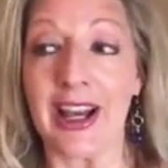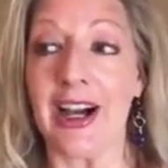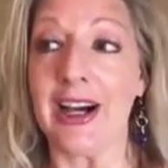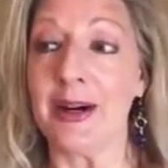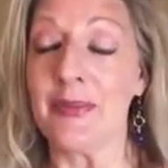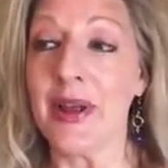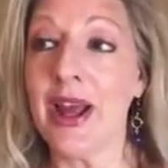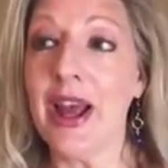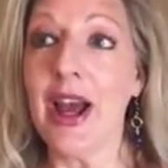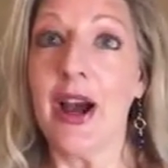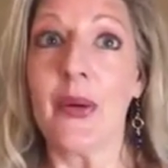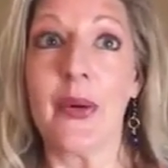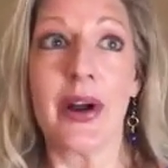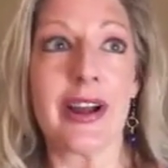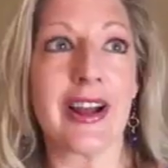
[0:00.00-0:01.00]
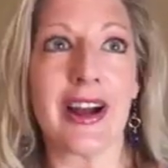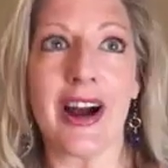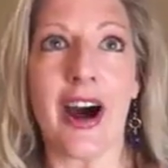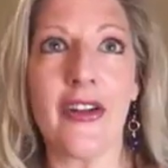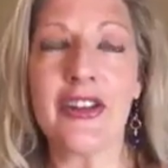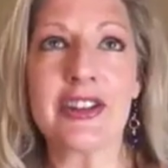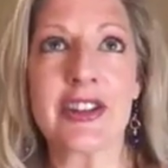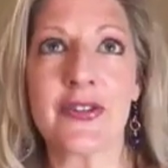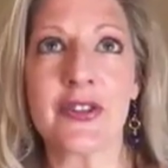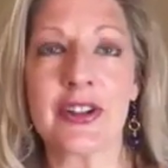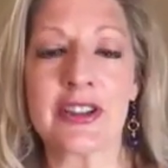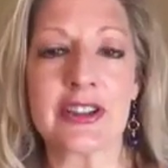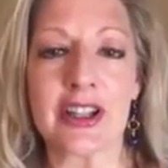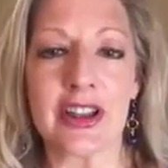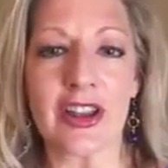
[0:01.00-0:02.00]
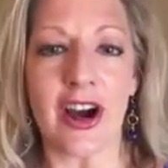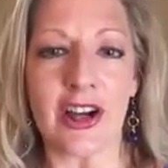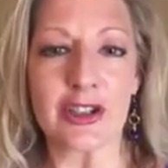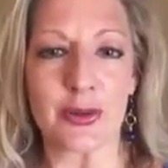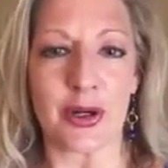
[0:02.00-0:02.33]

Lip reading: All these different thoughts